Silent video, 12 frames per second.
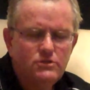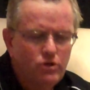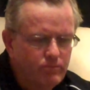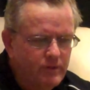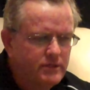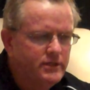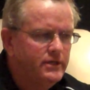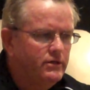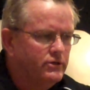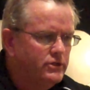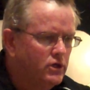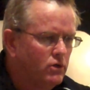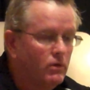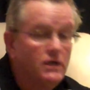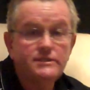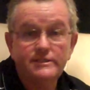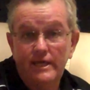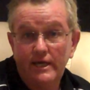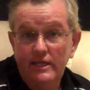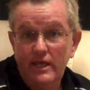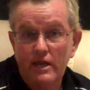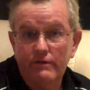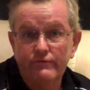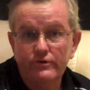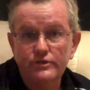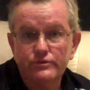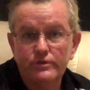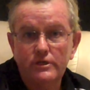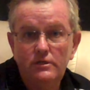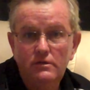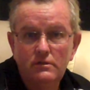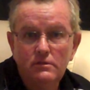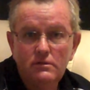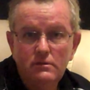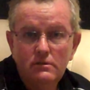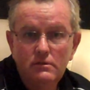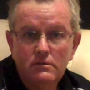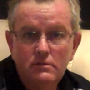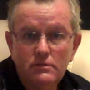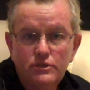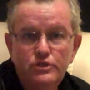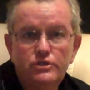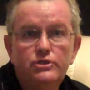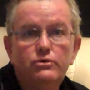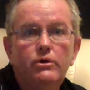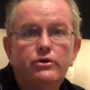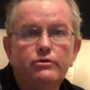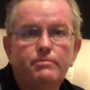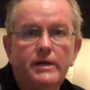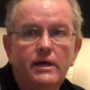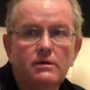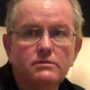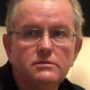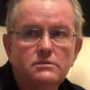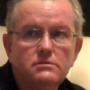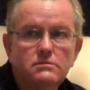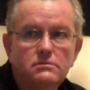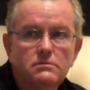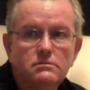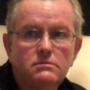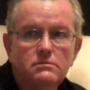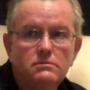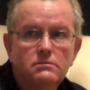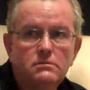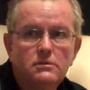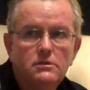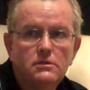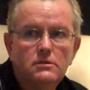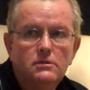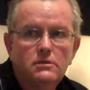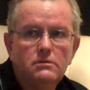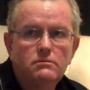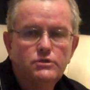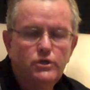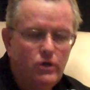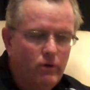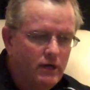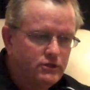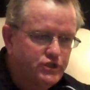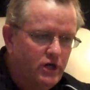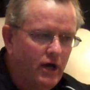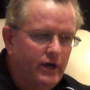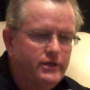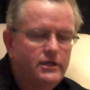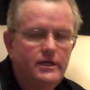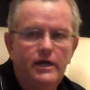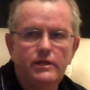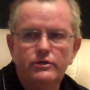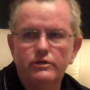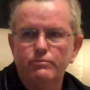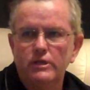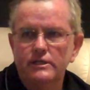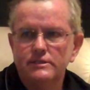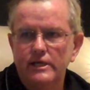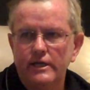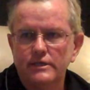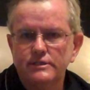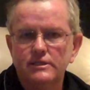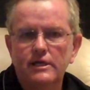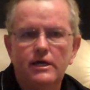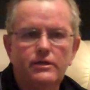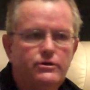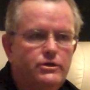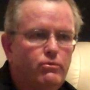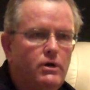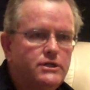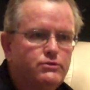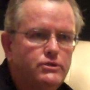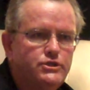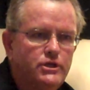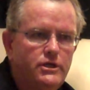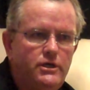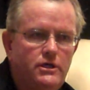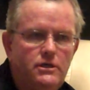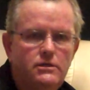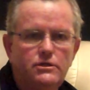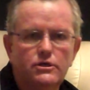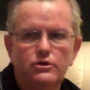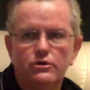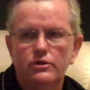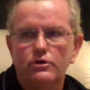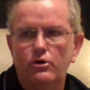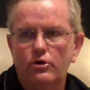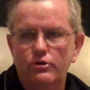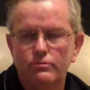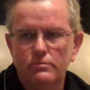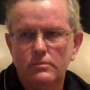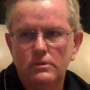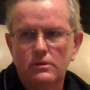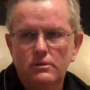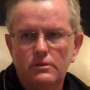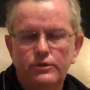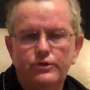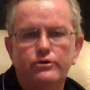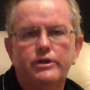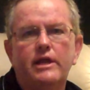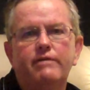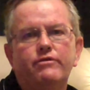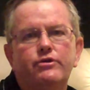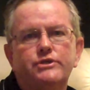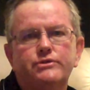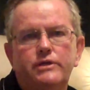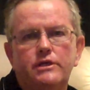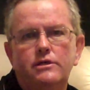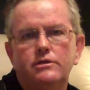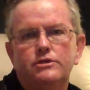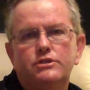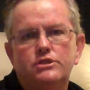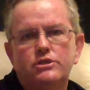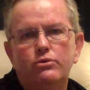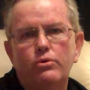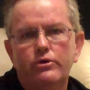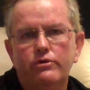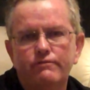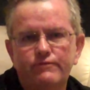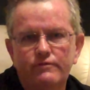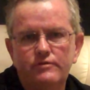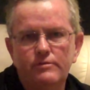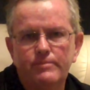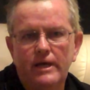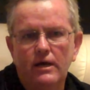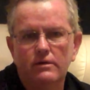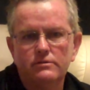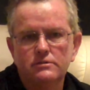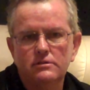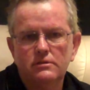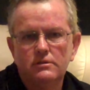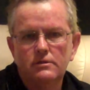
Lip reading: No big deal. You go on. Second anniversary, 200 pounds. So you go out jogging together, you play tennis together, you watch what you eat, you cook at home. Third anniversary, 250 pounds.